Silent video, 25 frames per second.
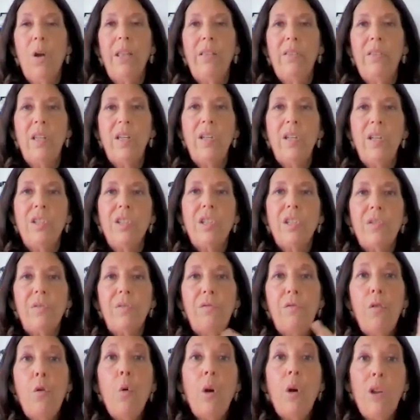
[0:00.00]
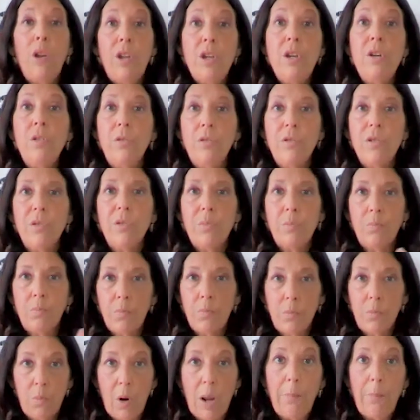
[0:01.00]
And when this 4 years
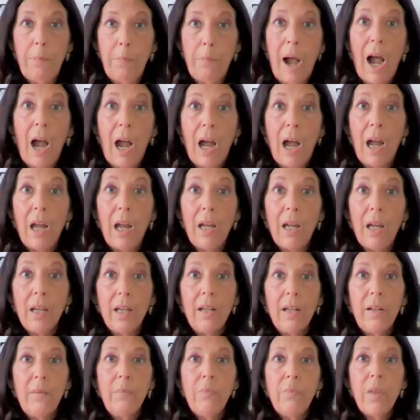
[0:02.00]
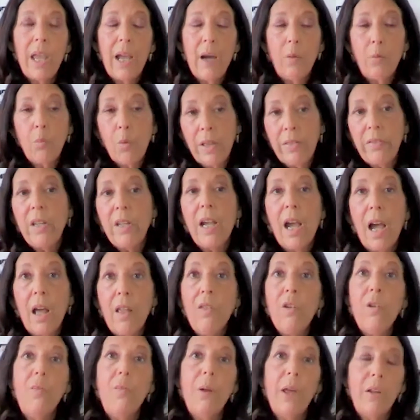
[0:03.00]
went by, and when the
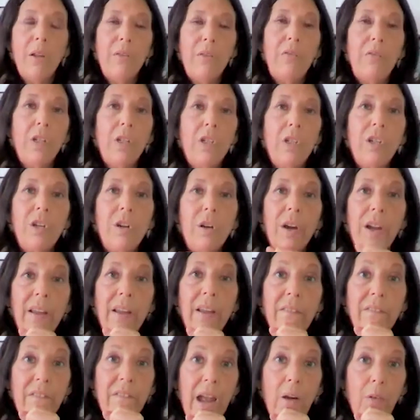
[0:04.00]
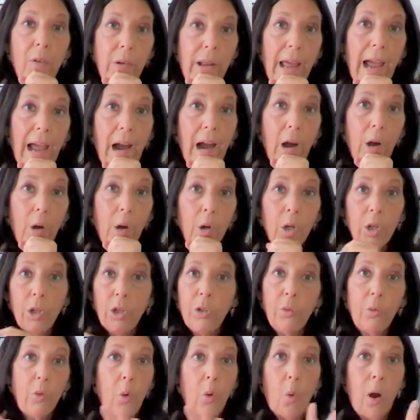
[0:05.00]
other beneficiary found out,
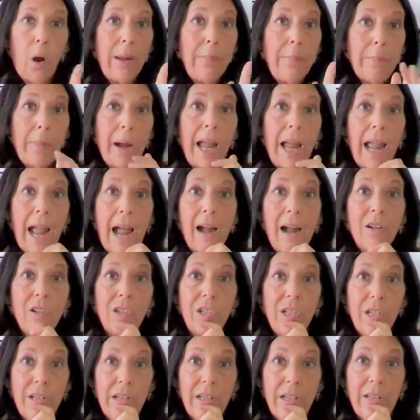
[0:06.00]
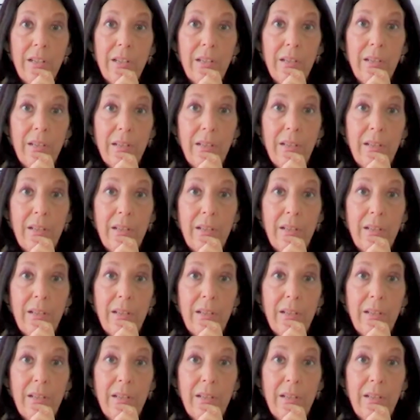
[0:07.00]
quite by accident,